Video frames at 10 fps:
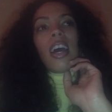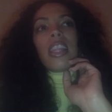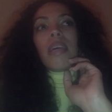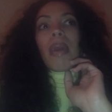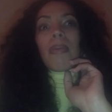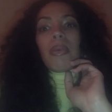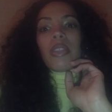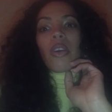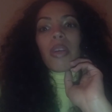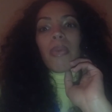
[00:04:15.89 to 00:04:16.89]
the baby was
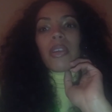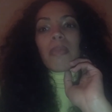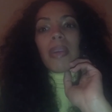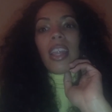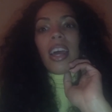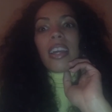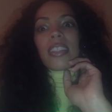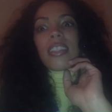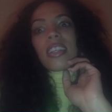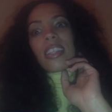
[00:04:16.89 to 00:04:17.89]
only supposed to be like
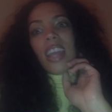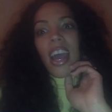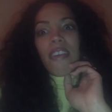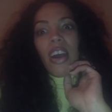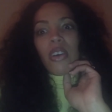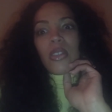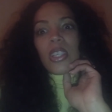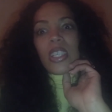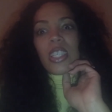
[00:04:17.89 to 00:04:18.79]
6.5 ounces.